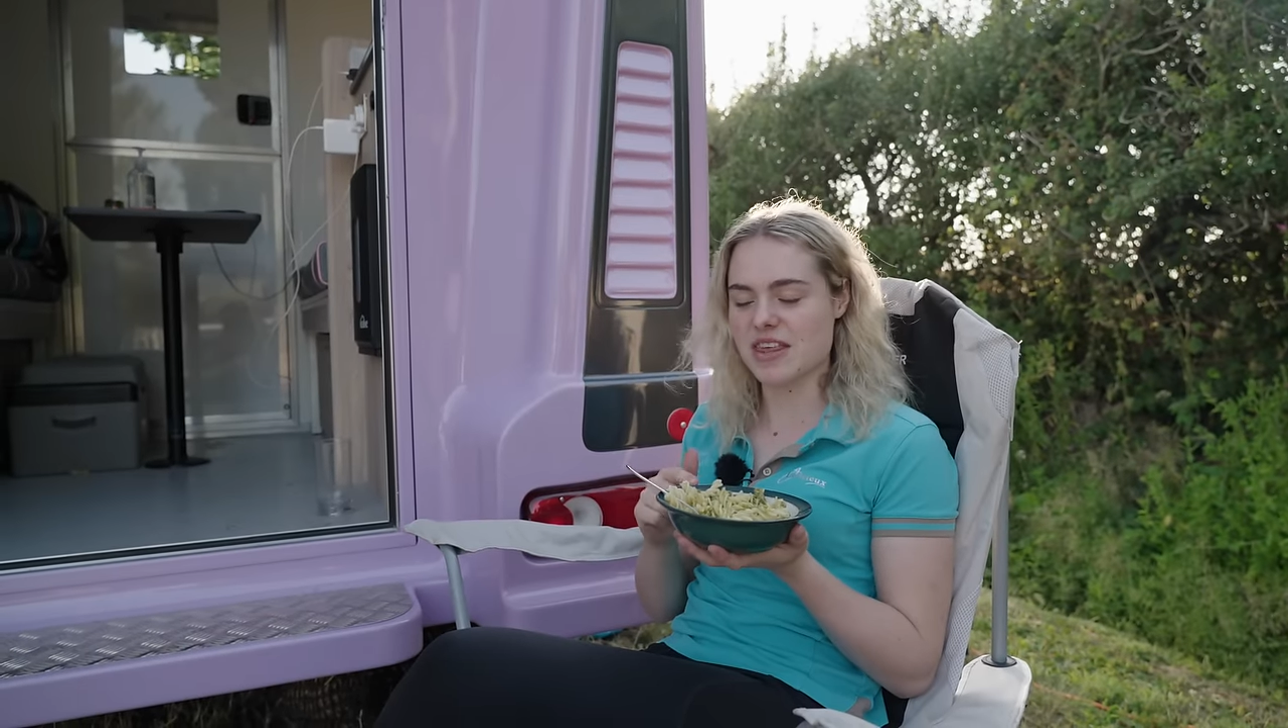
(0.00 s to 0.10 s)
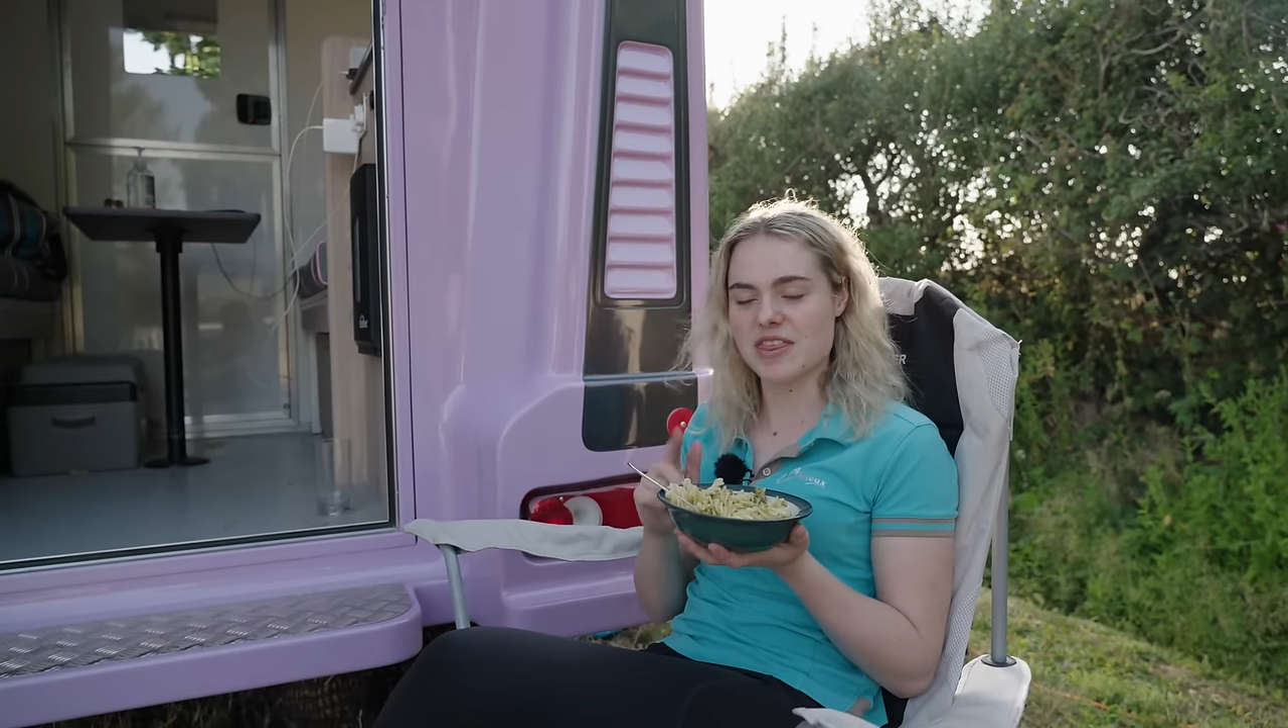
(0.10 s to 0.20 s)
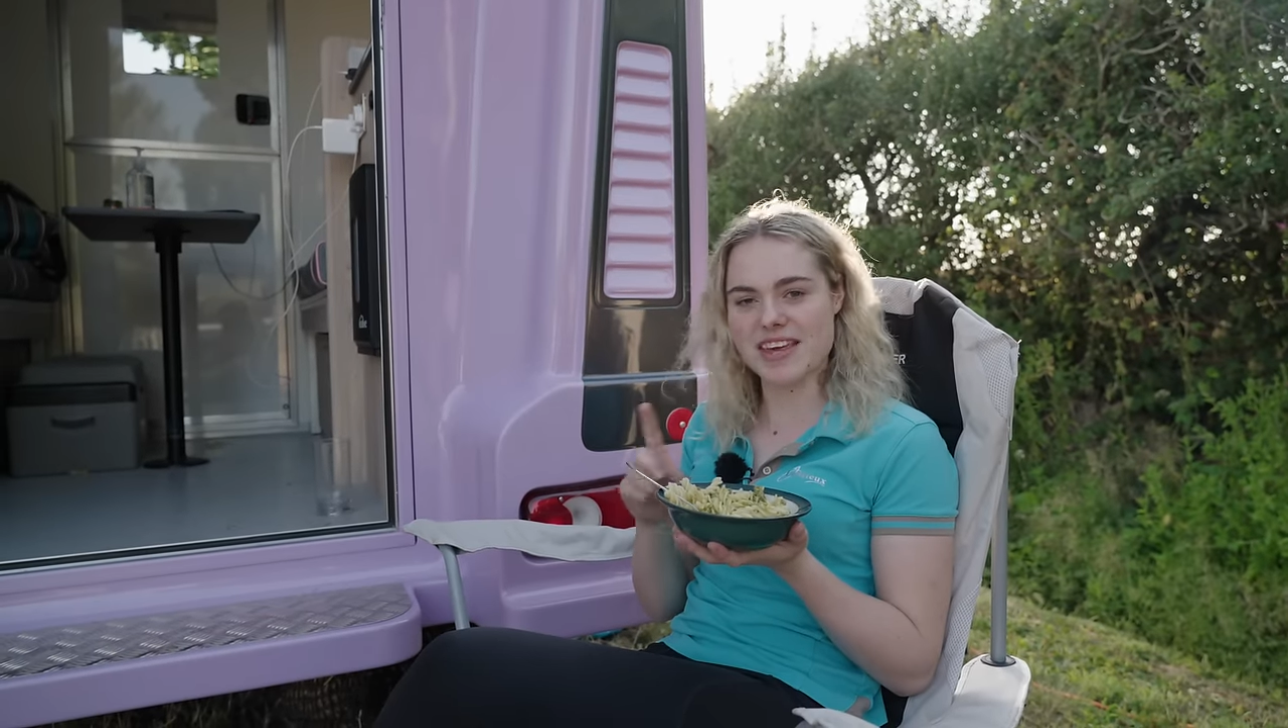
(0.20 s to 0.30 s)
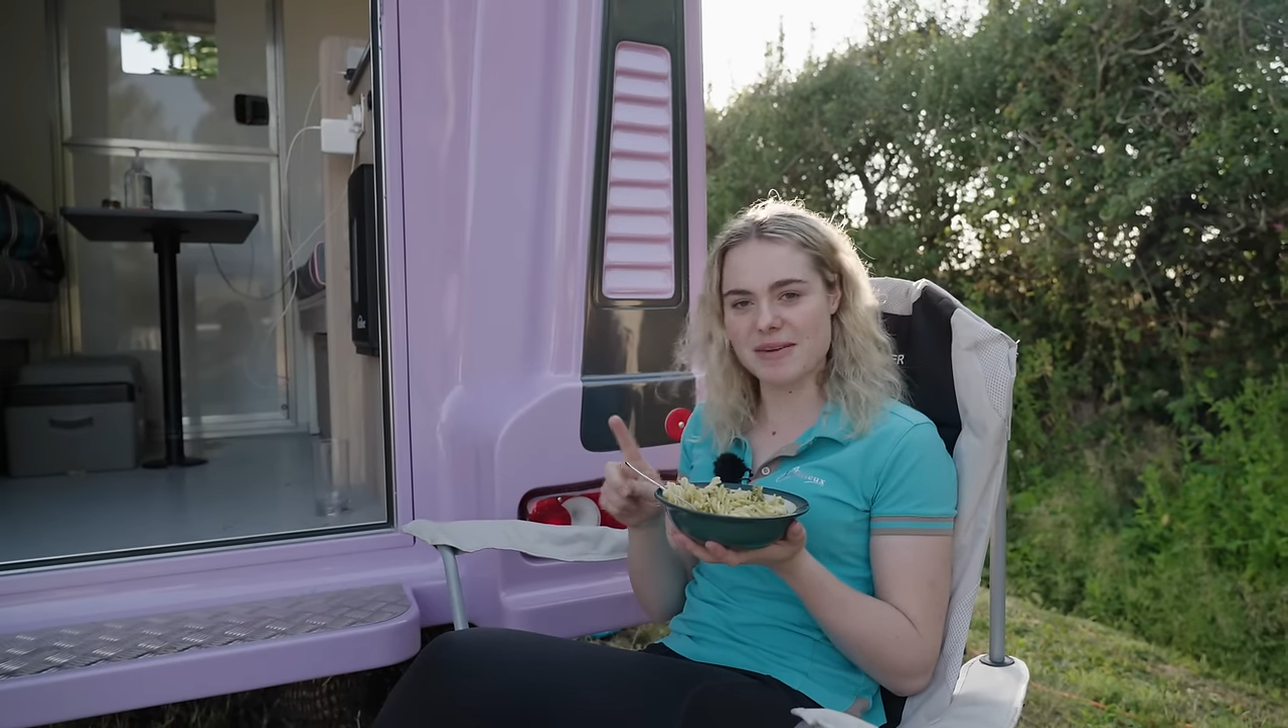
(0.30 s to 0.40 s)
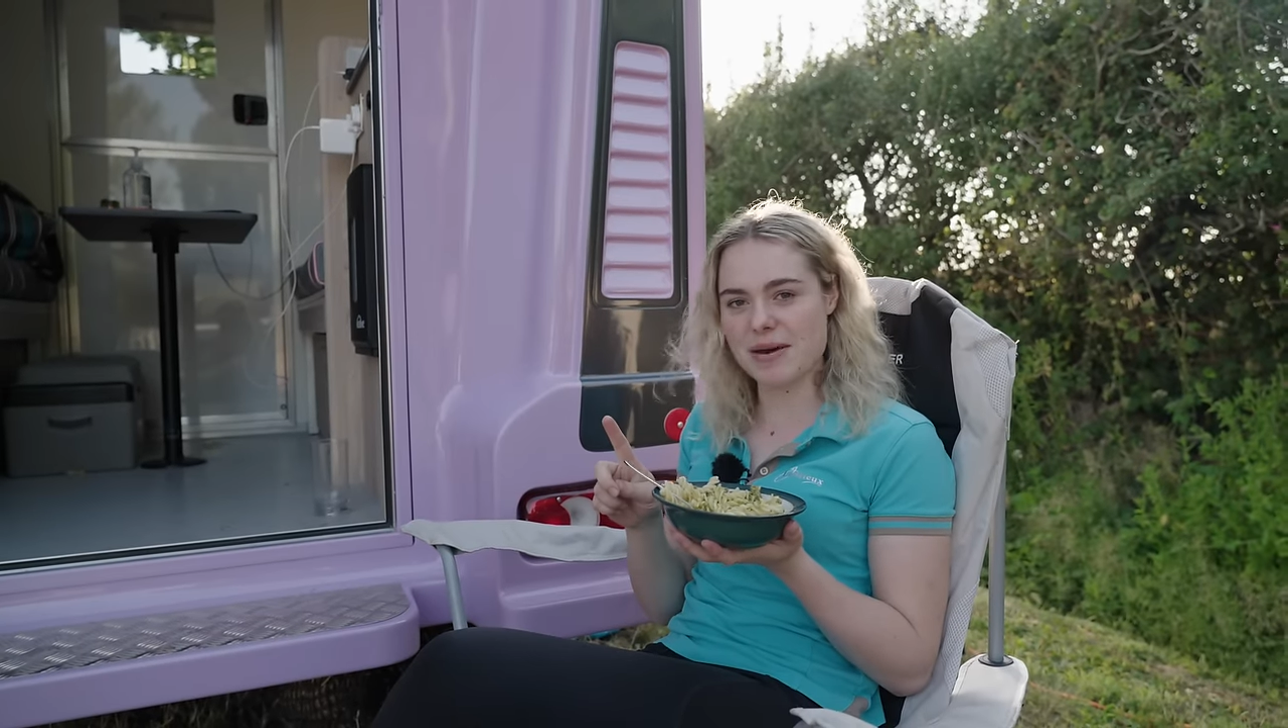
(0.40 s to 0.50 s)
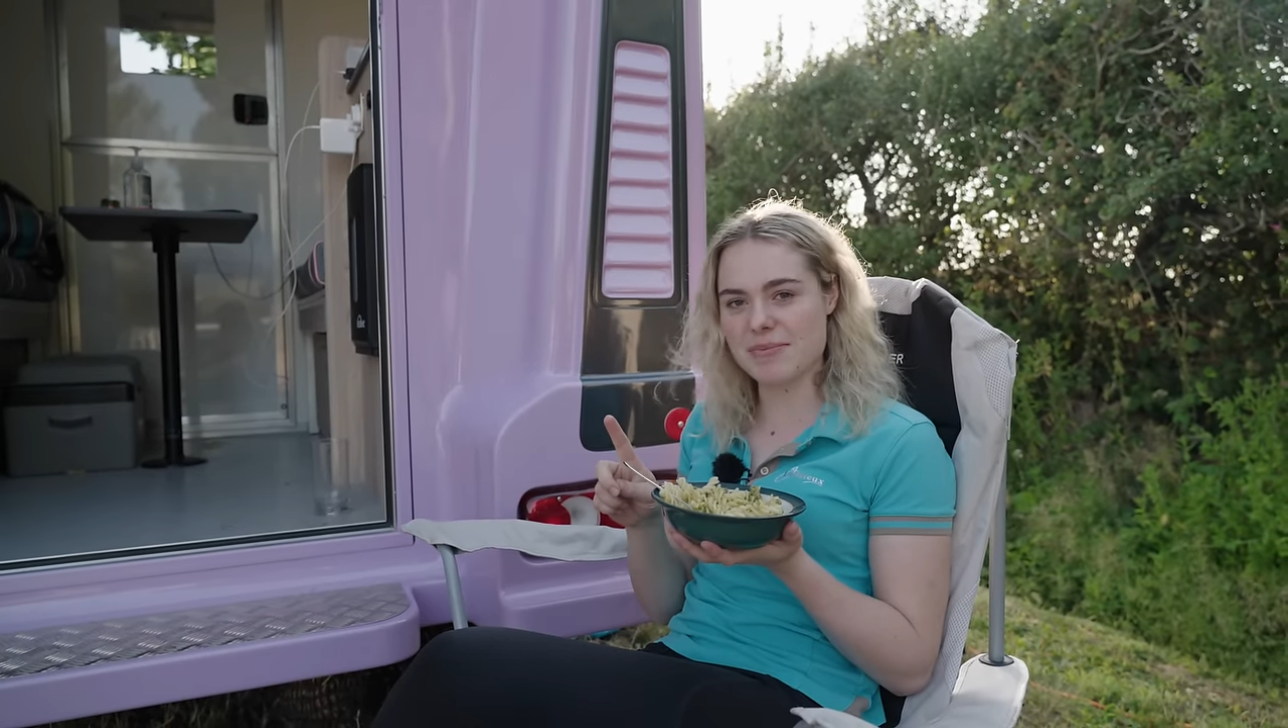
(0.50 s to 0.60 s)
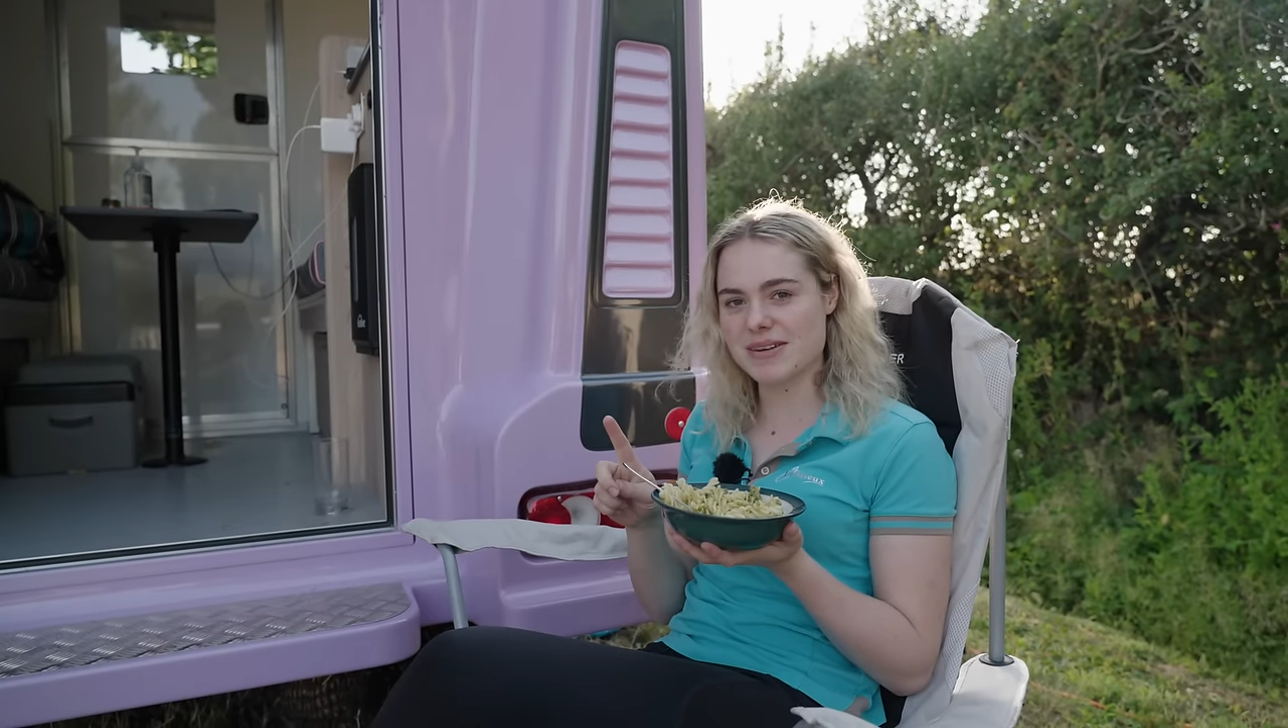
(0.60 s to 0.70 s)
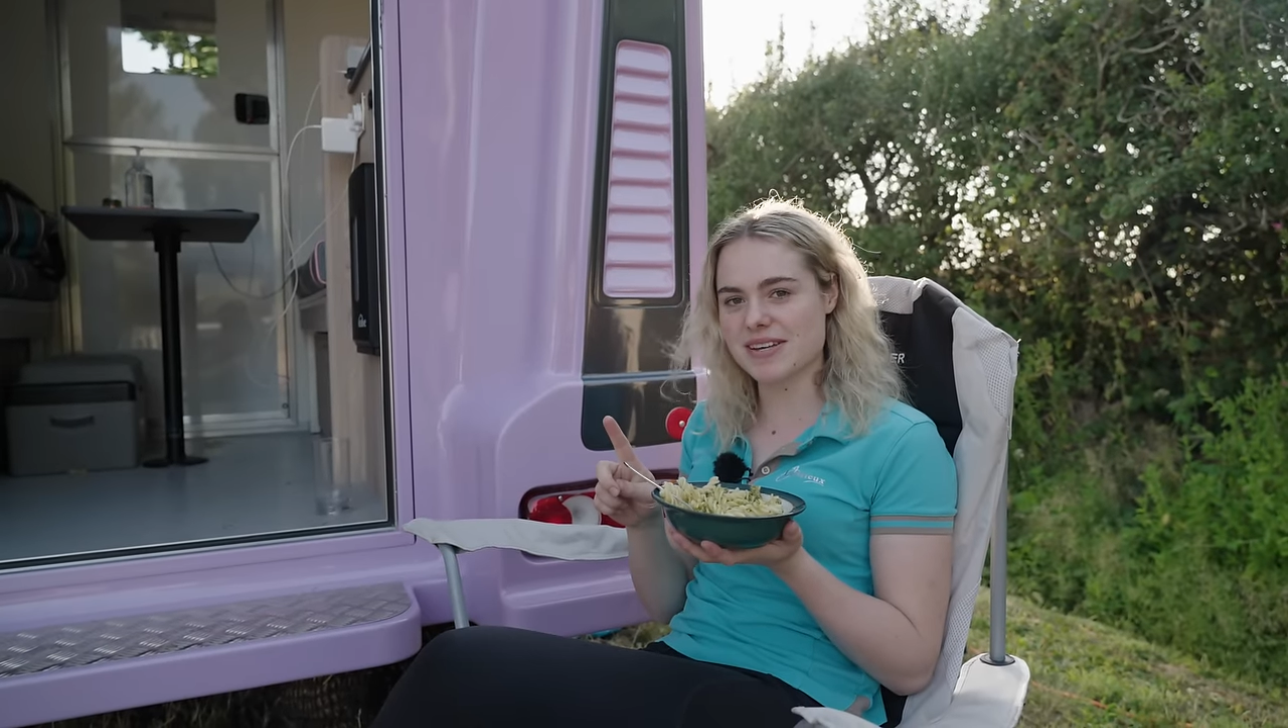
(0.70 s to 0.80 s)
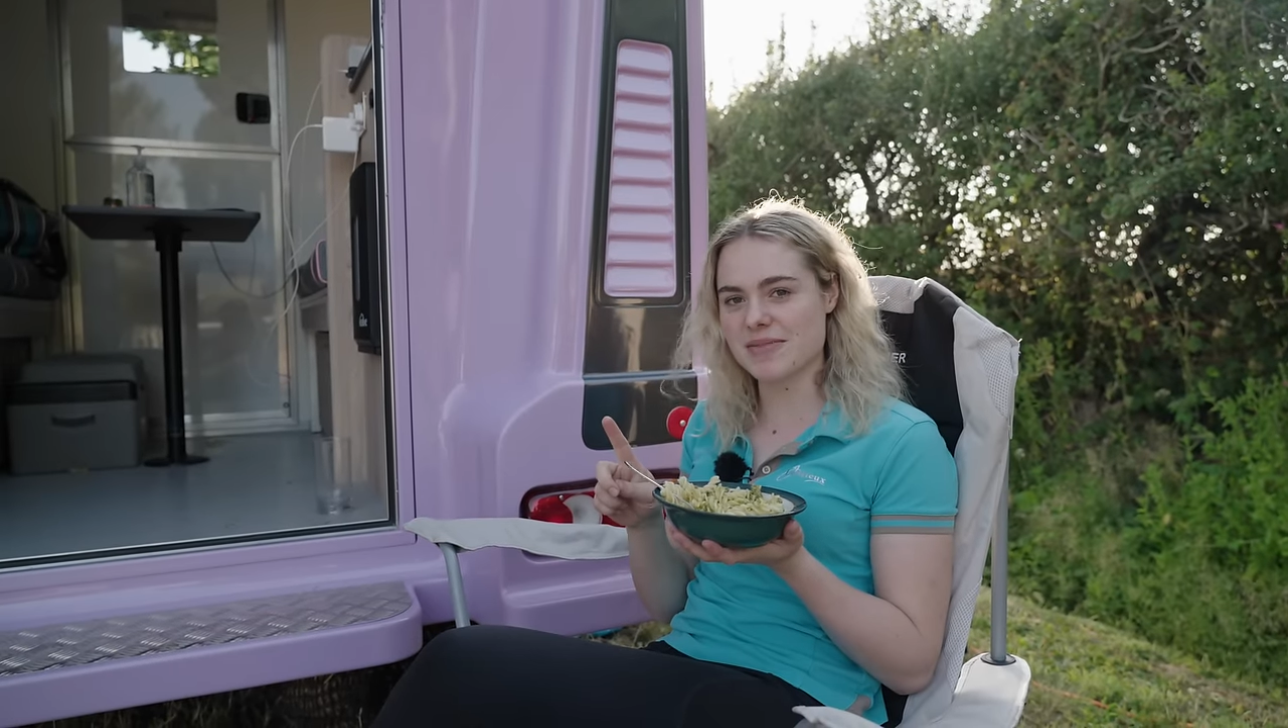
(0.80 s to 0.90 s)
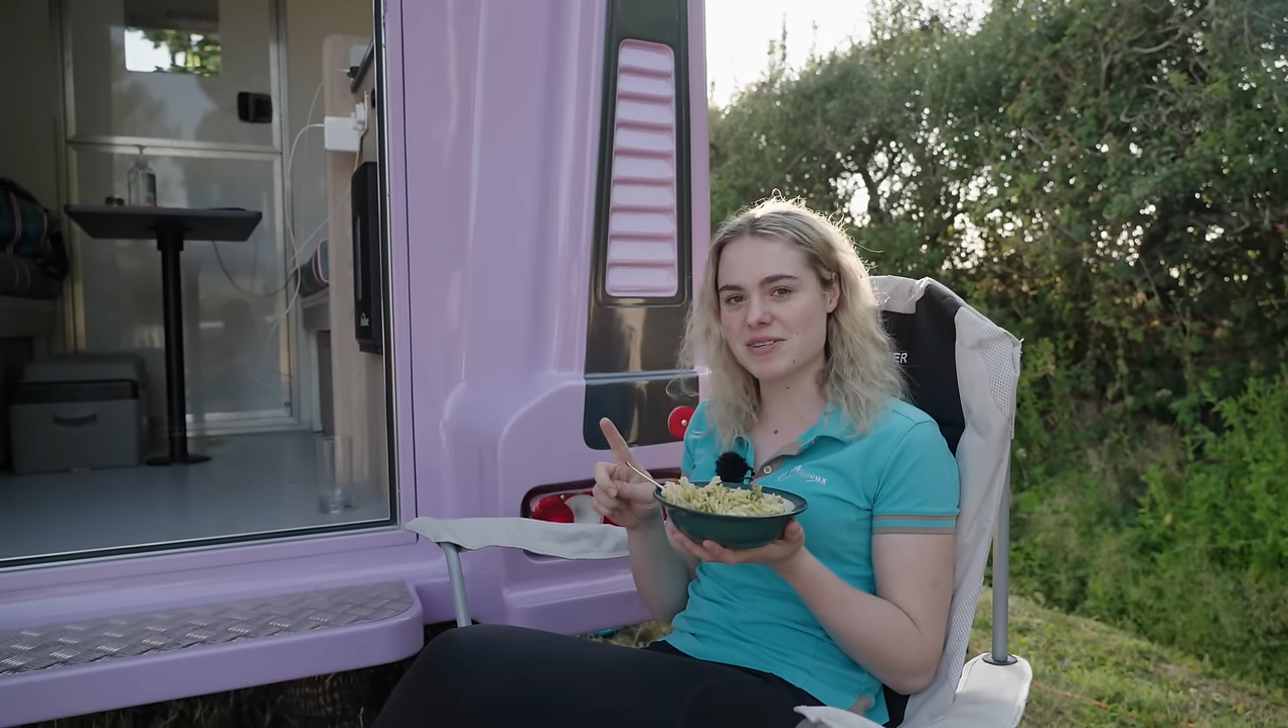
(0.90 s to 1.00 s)
I think it might
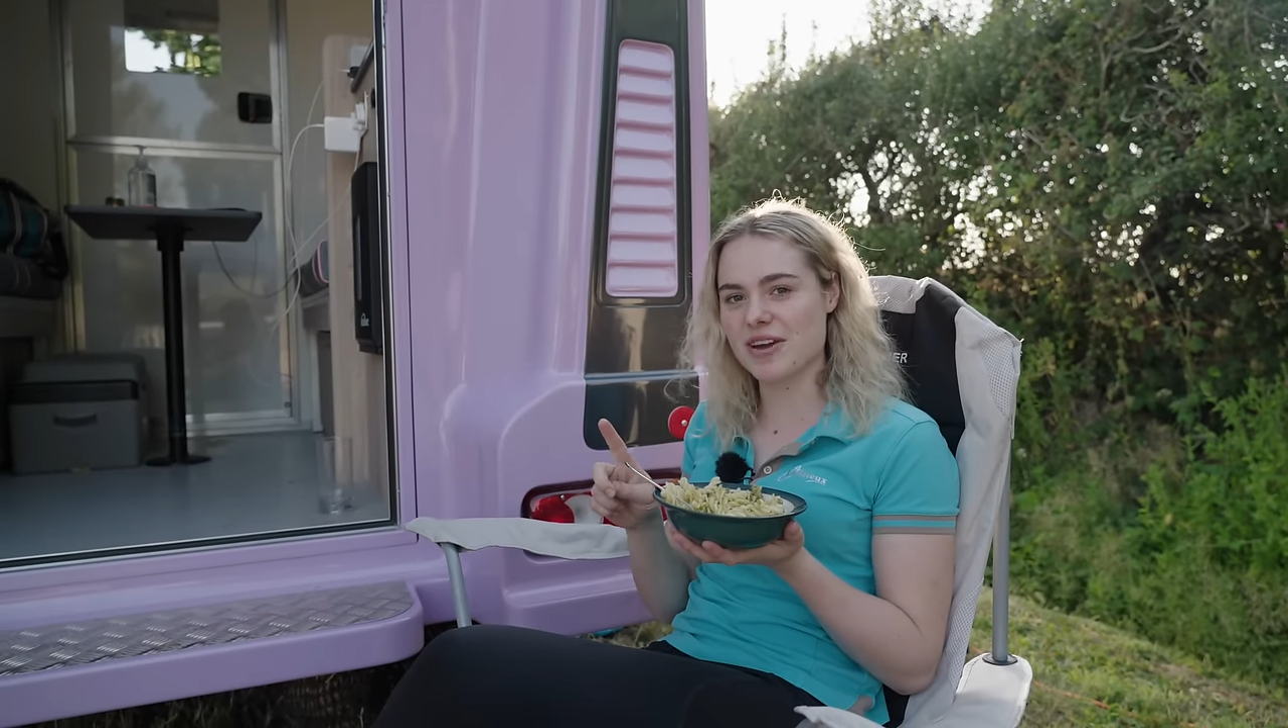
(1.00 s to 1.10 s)
be time